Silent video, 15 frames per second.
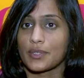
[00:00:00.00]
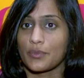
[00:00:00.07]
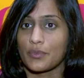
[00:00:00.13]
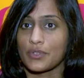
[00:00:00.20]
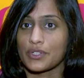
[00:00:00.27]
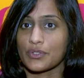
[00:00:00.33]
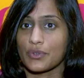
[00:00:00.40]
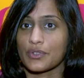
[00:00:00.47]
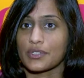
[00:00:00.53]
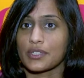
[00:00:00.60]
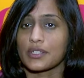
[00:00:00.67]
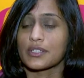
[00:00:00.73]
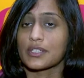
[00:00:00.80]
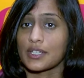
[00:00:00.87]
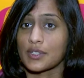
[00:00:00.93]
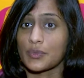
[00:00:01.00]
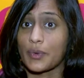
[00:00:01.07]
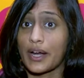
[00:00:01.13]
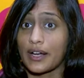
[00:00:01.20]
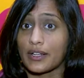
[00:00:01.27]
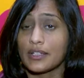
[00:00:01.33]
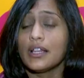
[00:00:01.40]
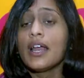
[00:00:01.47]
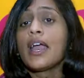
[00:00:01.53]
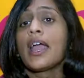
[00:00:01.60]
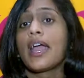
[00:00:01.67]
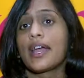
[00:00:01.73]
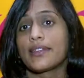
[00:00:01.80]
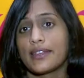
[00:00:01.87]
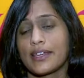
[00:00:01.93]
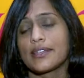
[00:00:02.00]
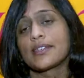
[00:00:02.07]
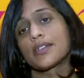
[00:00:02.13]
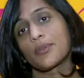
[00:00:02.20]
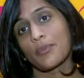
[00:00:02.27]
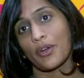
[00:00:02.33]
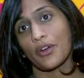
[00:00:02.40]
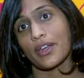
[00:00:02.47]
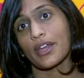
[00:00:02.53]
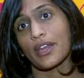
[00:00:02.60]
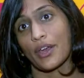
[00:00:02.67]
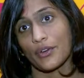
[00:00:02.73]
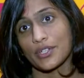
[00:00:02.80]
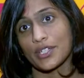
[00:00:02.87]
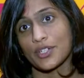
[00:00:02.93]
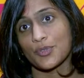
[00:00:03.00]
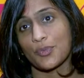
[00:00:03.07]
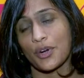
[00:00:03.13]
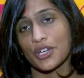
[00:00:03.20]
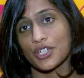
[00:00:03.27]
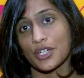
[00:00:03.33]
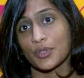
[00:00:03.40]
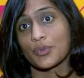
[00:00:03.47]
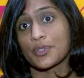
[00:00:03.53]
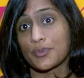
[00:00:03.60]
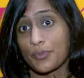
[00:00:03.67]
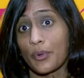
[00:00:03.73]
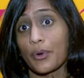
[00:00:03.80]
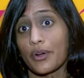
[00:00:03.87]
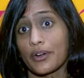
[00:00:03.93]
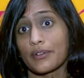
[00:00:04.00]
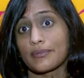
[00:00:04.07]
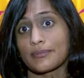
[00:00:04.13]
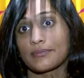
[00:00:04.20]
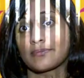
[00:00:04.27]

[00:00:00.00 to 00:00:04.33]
some resources as well, and the Indian American Heritage Project was born.